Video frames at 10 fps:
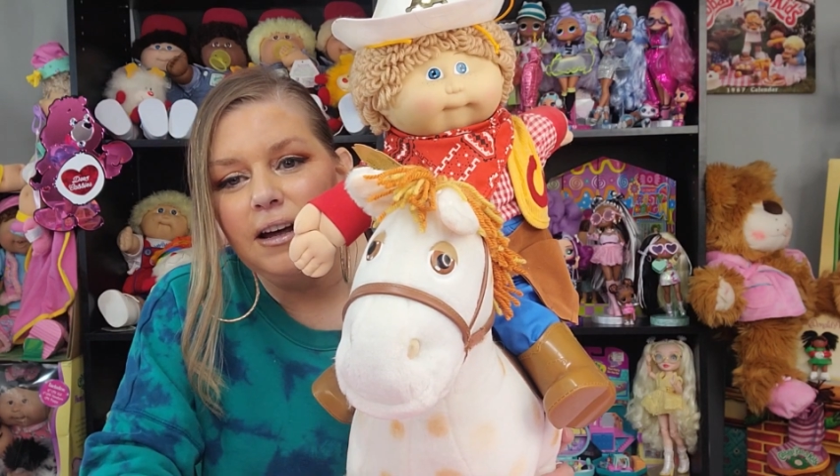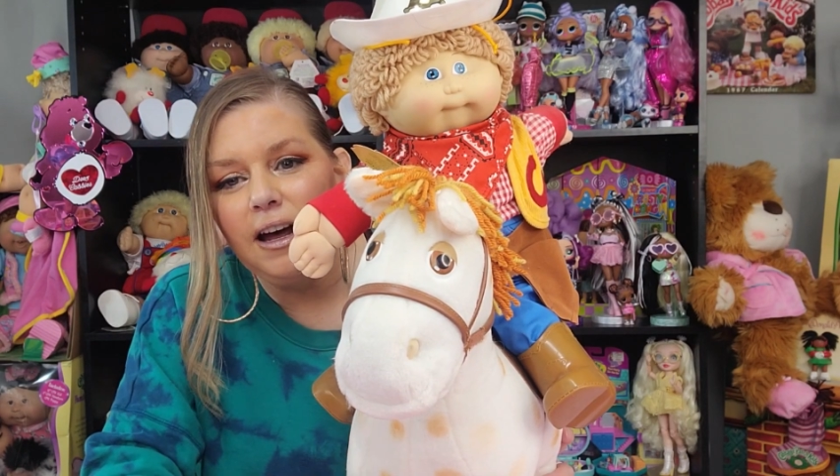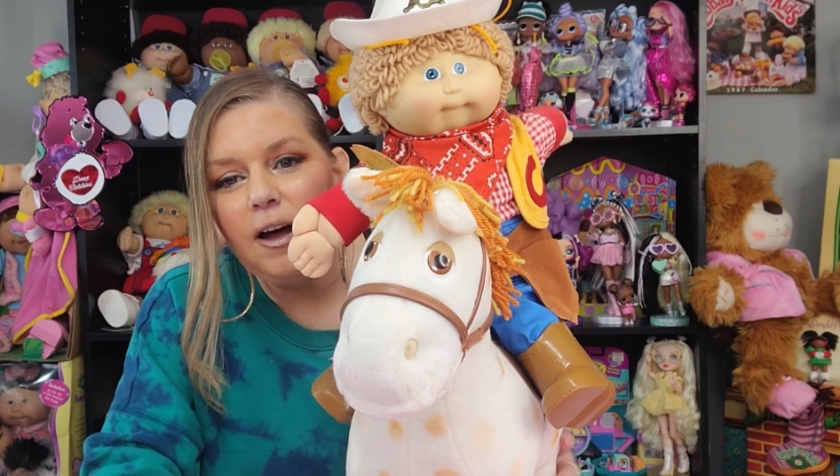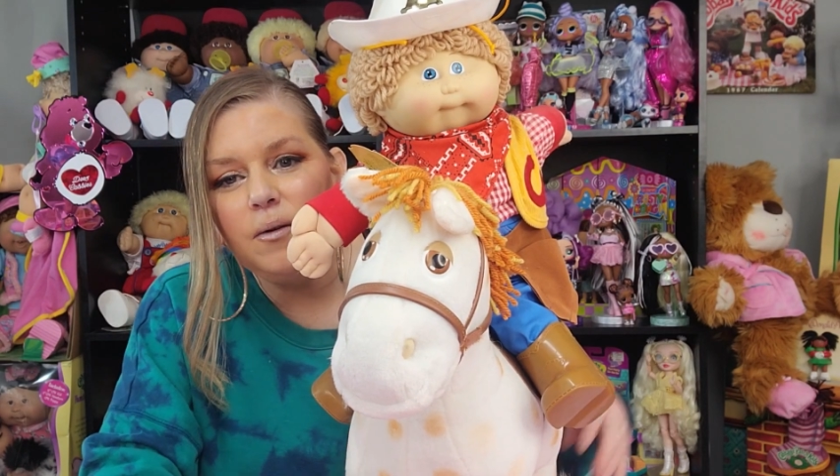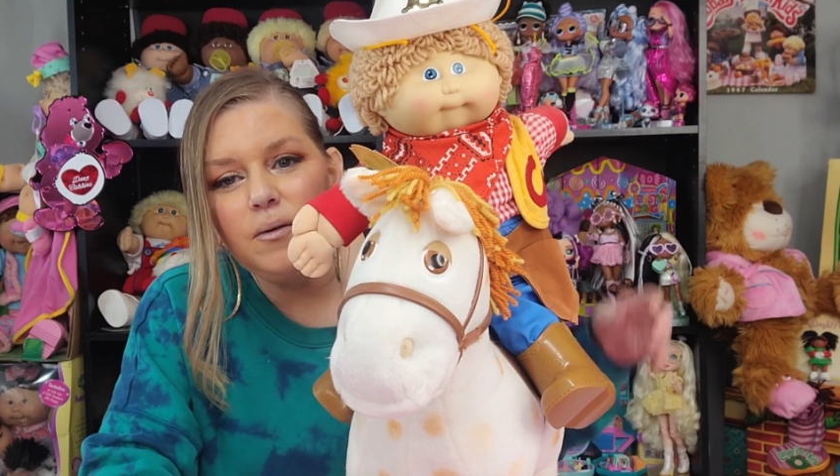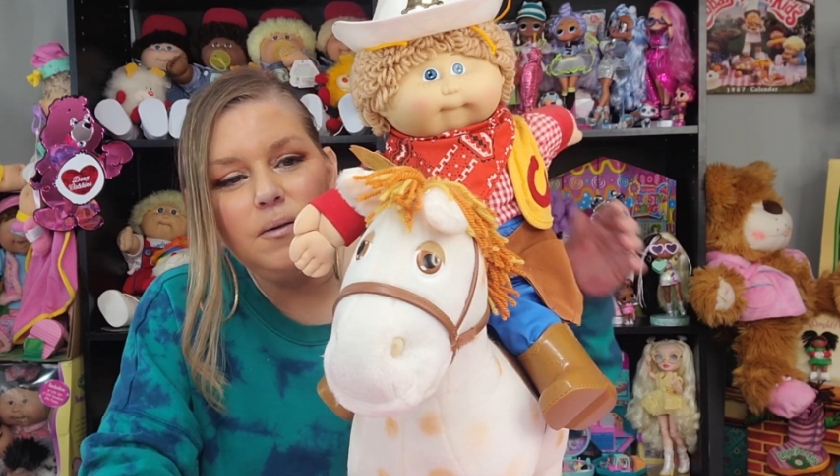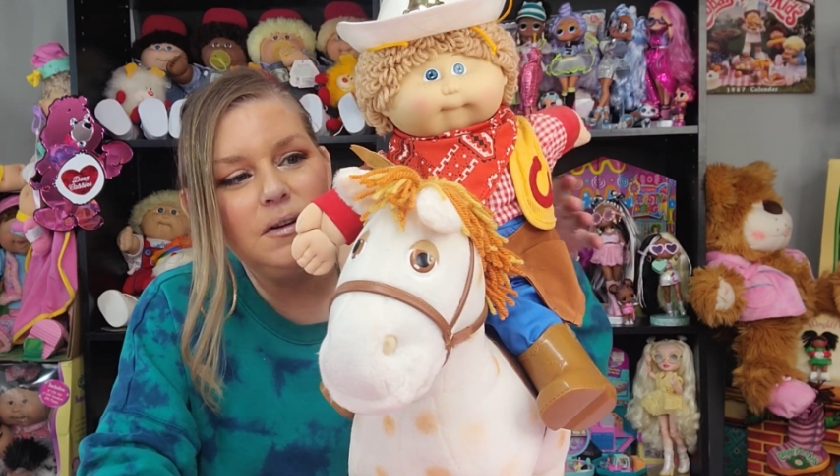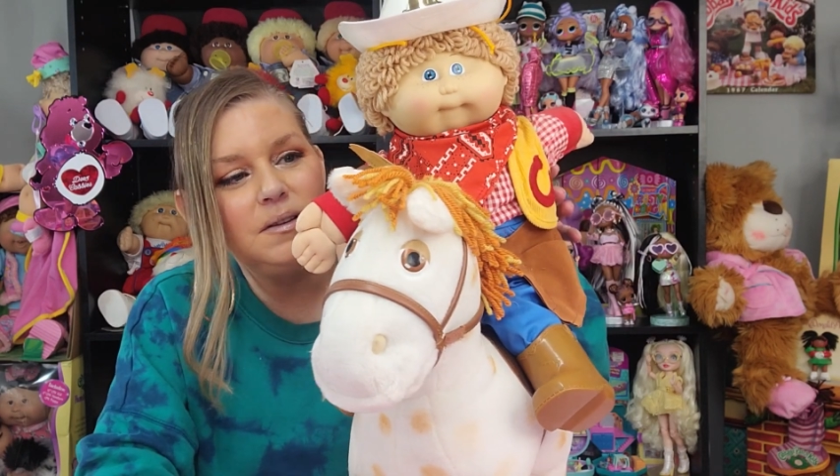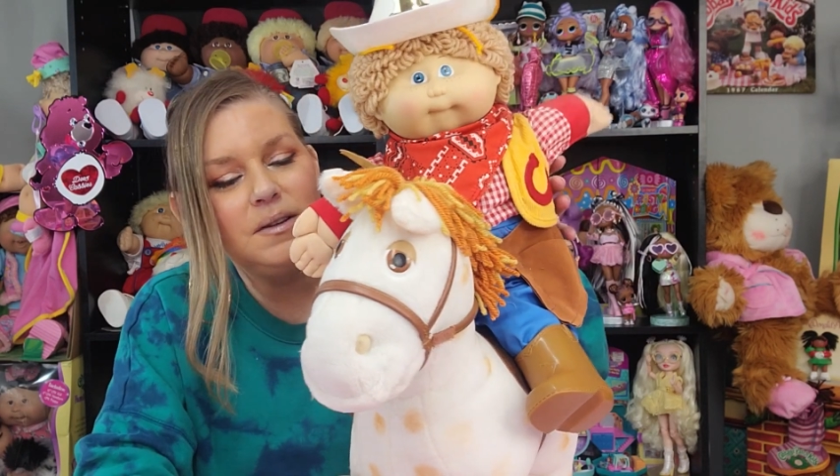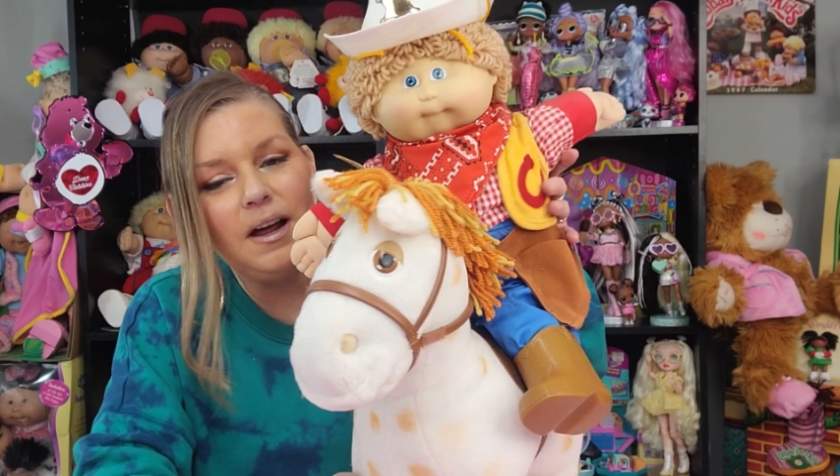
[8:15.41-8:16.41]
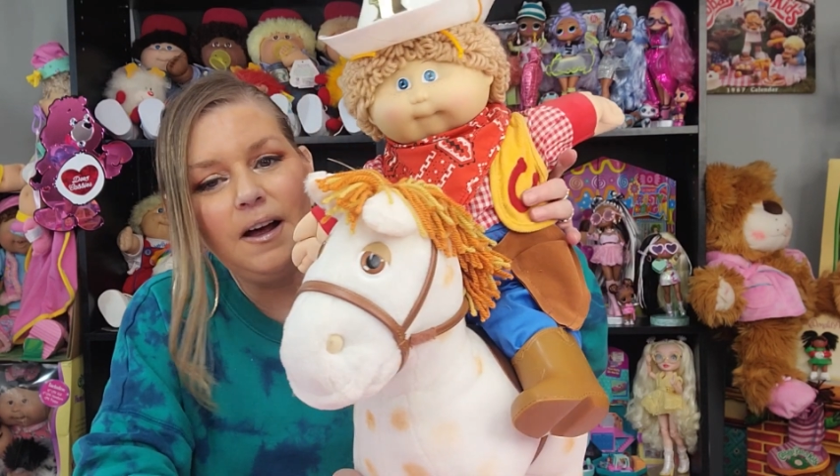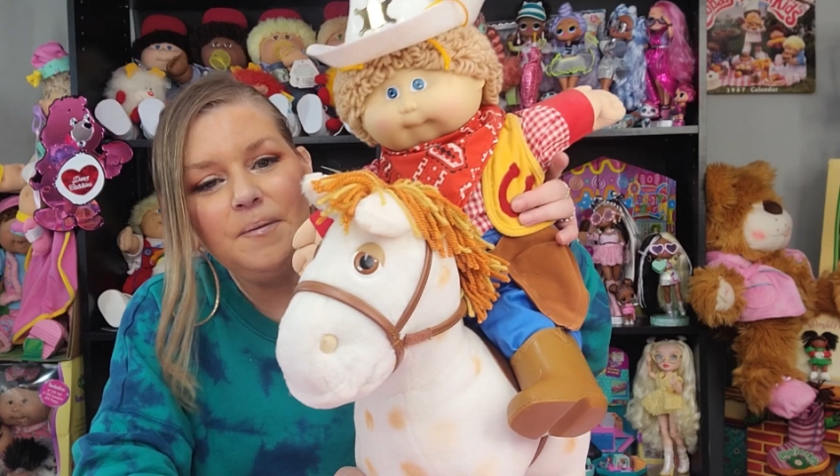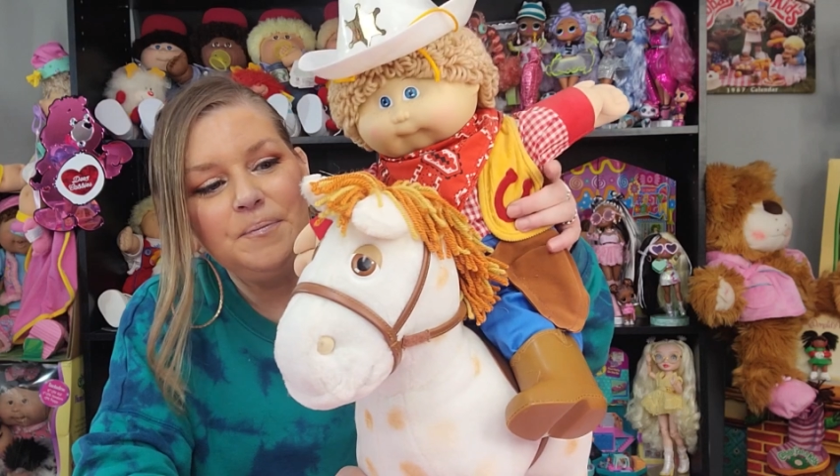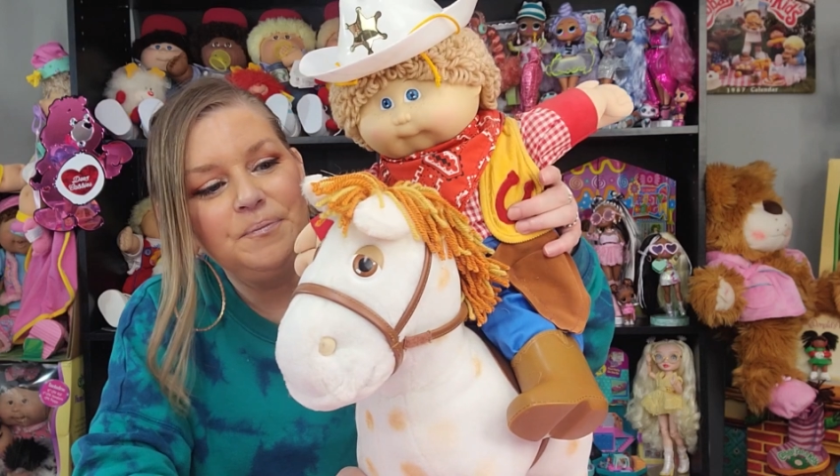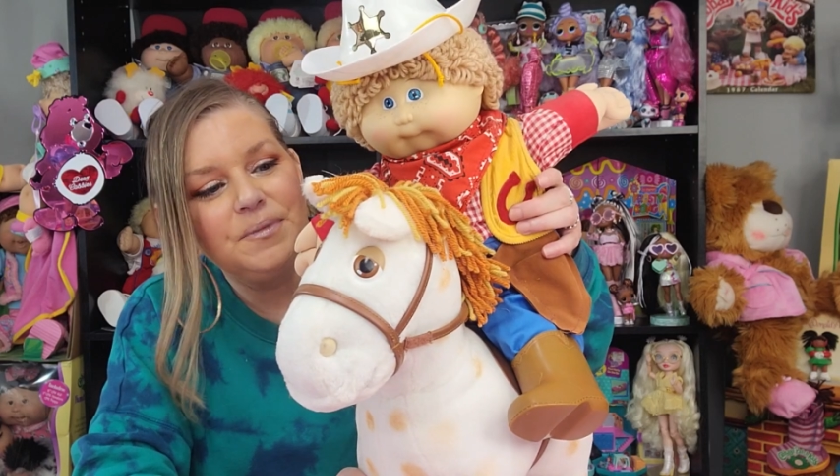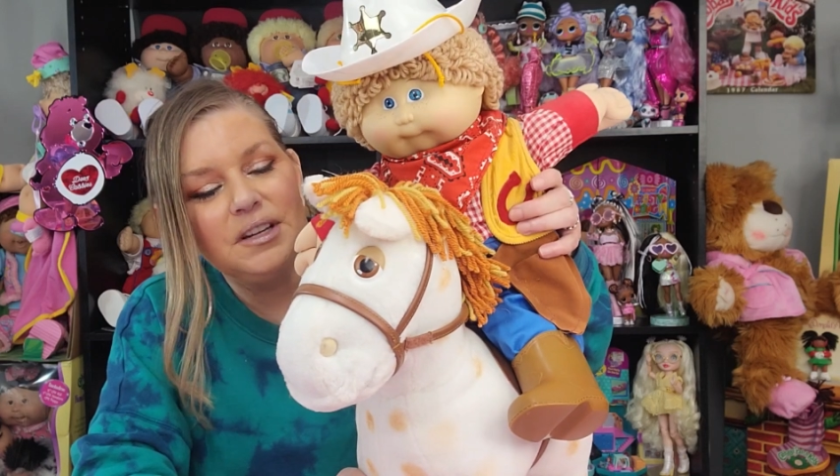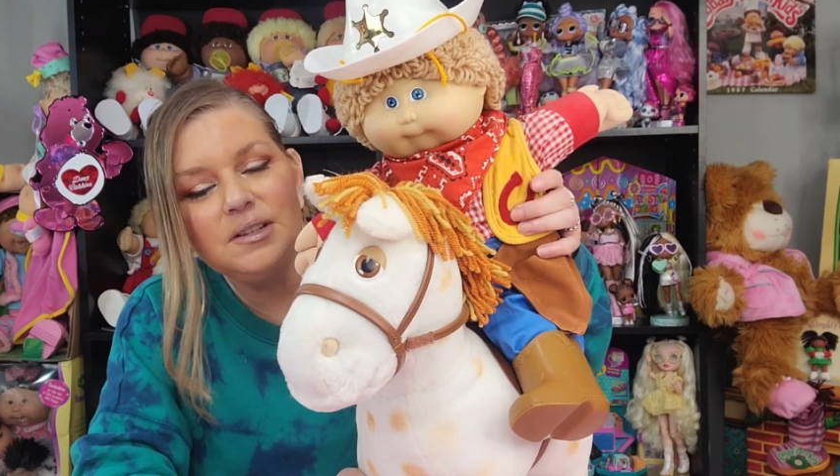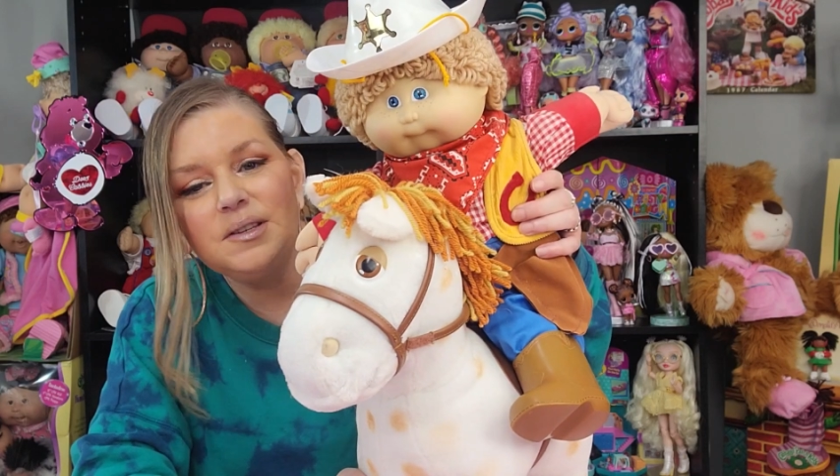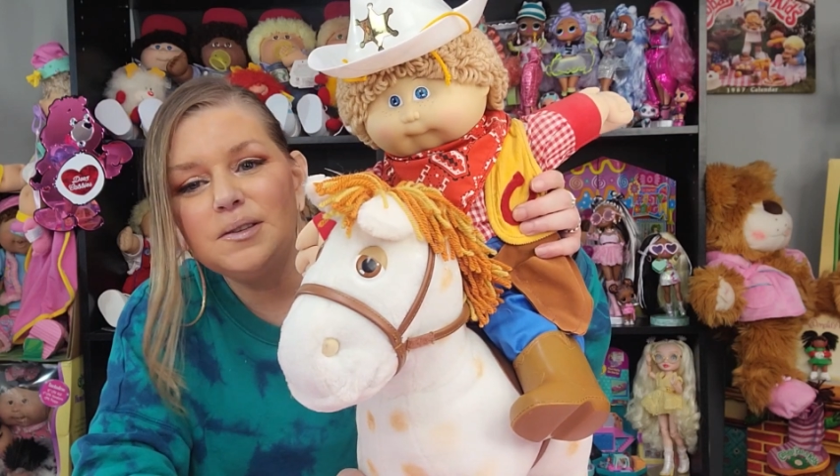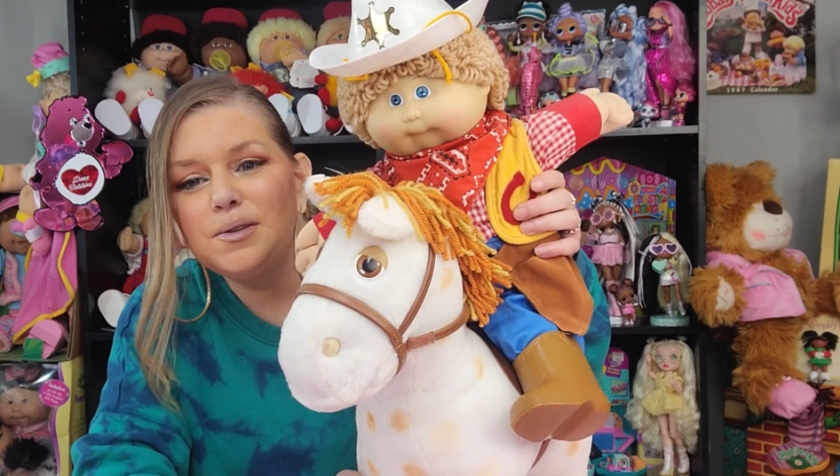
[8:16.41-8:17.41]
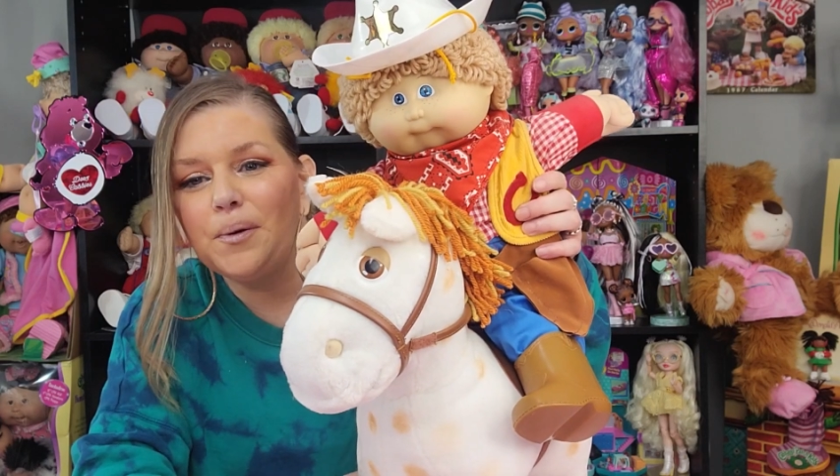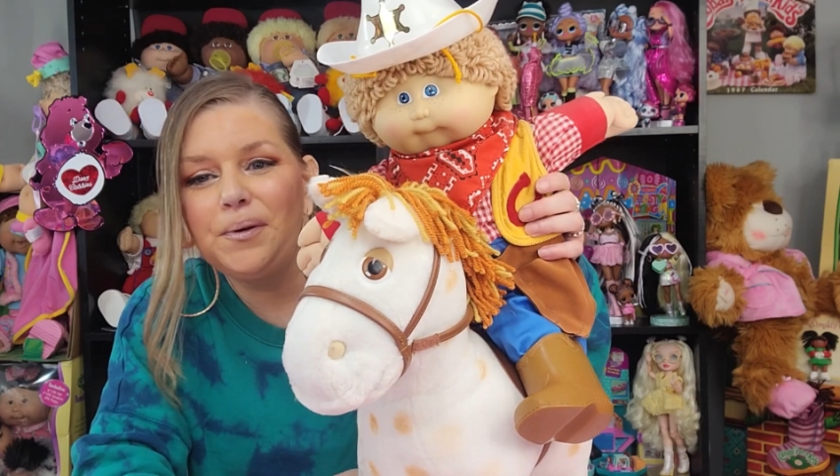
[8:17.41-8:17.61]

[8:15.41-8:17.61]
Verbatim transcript: How cool is that? This is so